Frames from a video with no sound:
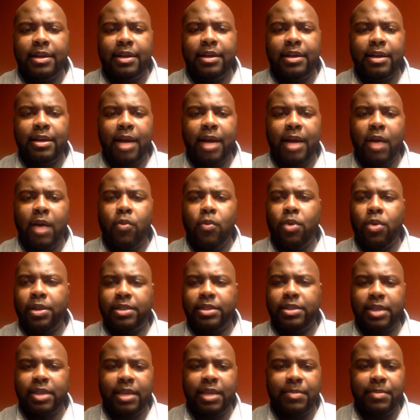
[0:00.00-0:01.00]
I wanted
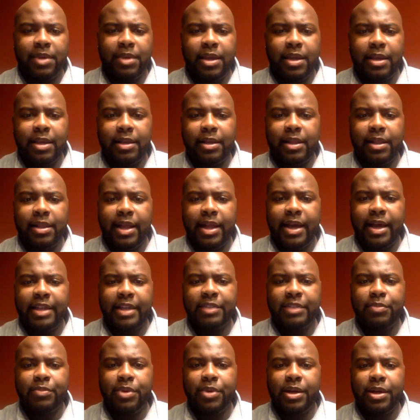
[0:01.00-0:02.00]
to keep the kid in class,
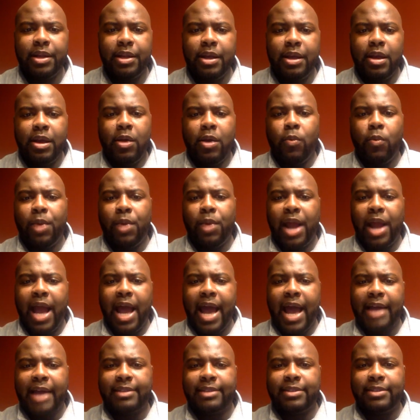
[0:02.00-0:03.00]
but when I
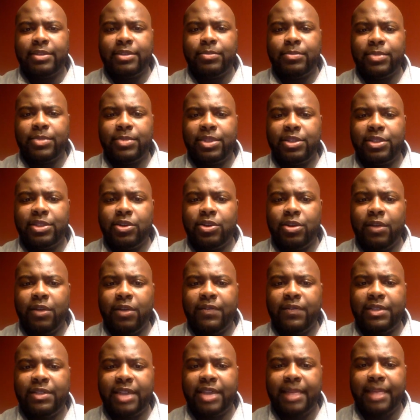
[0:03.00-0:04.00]
asked him to turn off
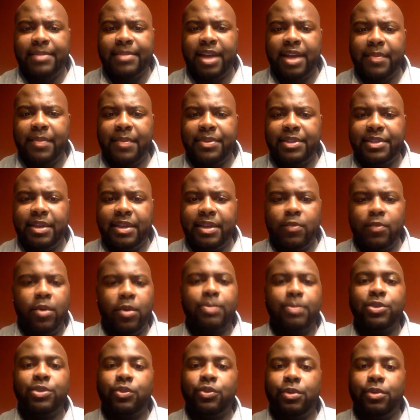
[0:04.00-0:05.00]
his laptop, he said, "Well, I'm
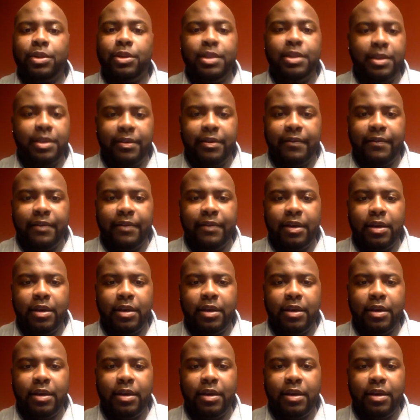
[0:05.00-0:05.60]
just going to leave."